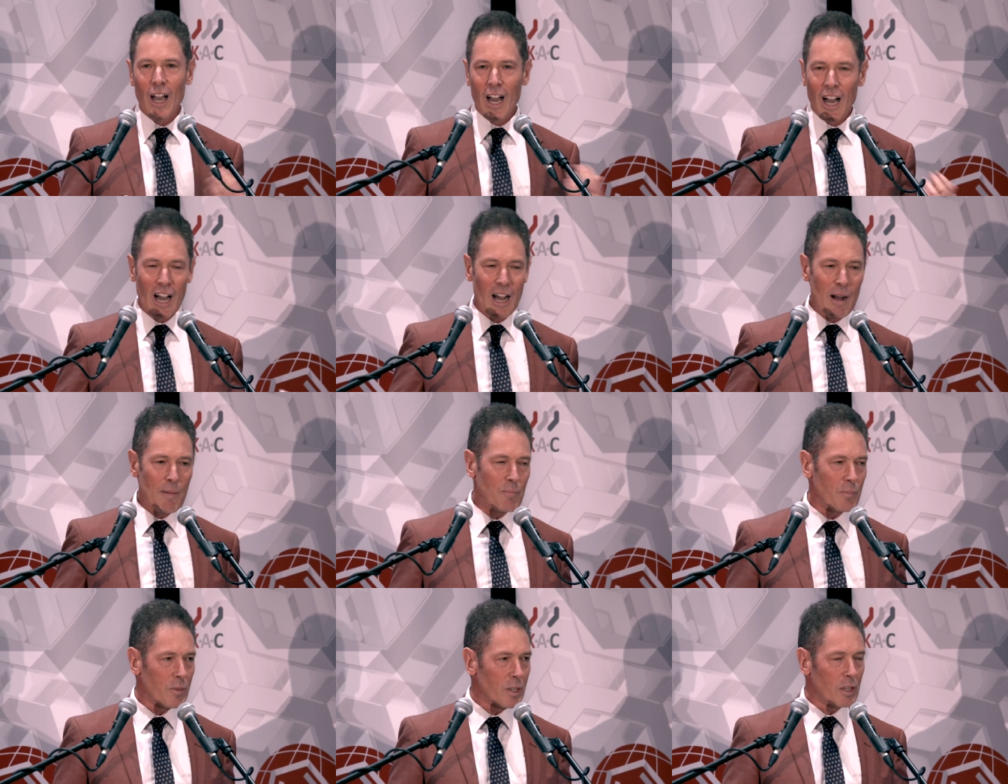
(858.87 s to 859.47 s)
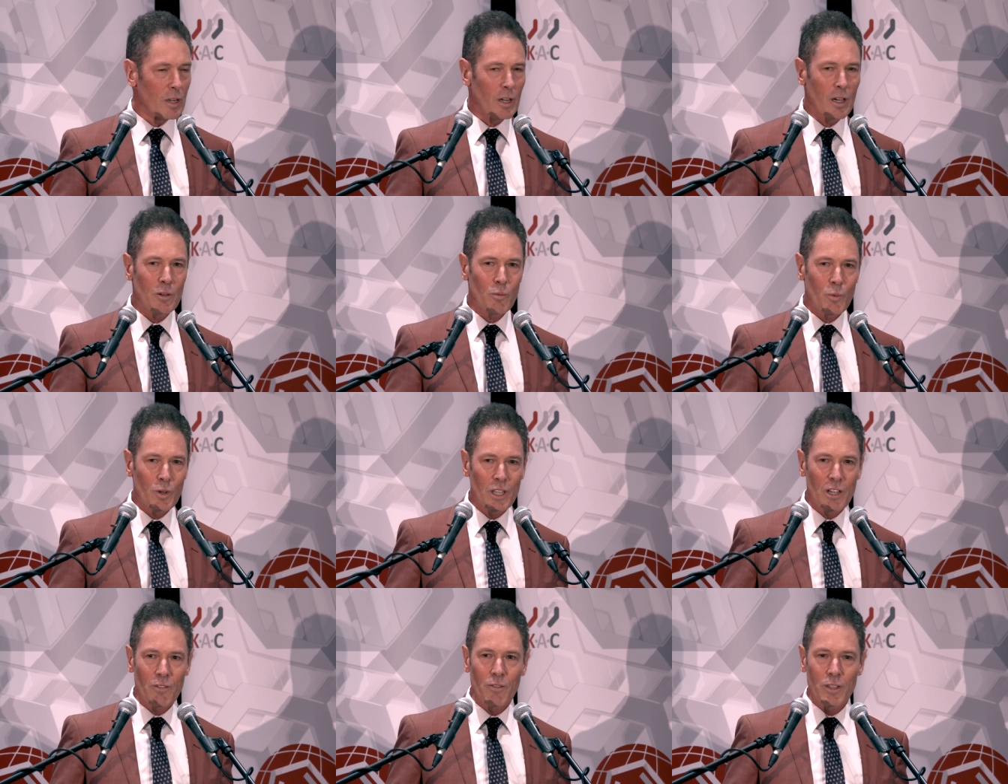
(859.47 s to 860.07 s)
um, you know,
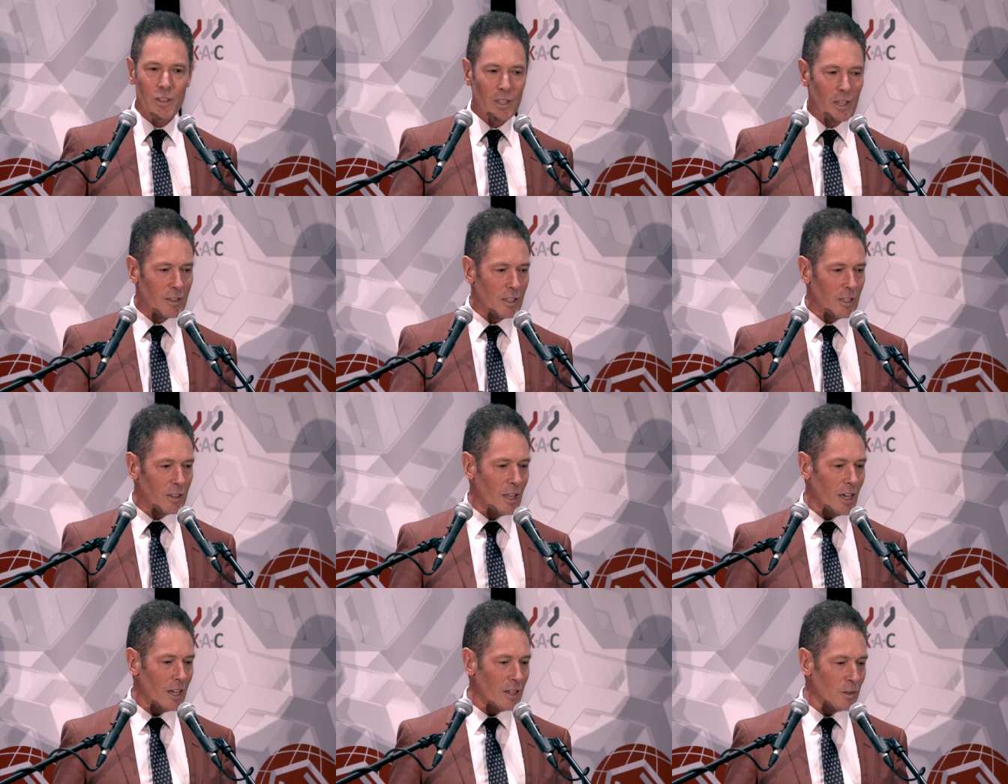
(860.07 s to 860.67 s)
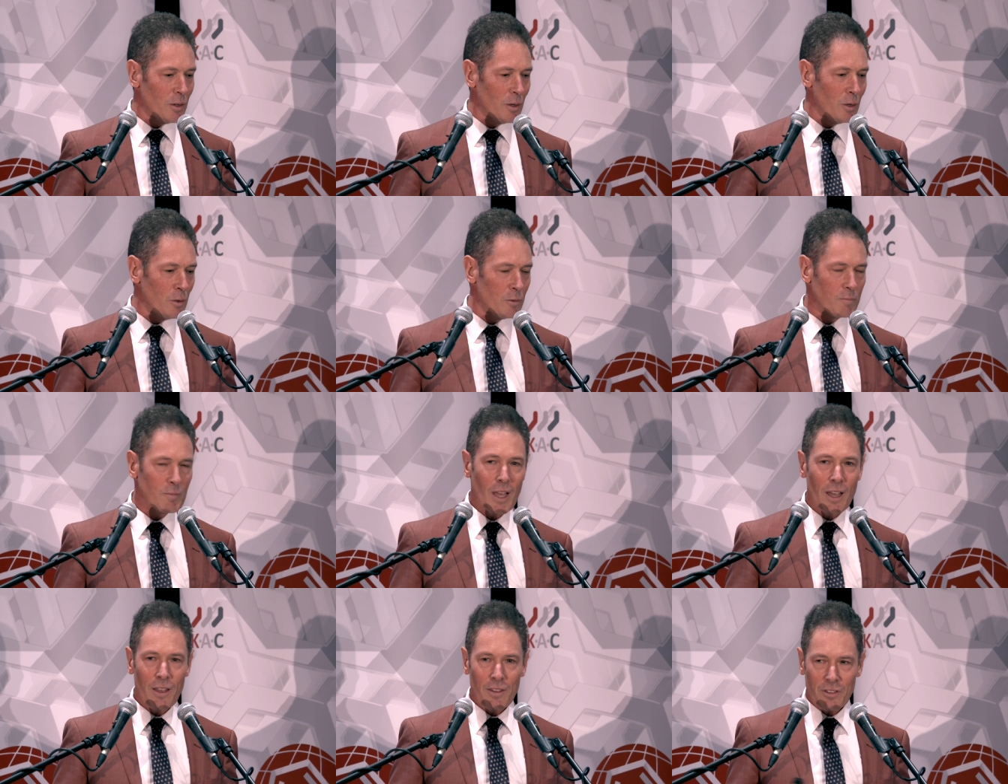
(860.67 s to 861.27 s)
with everything that they do.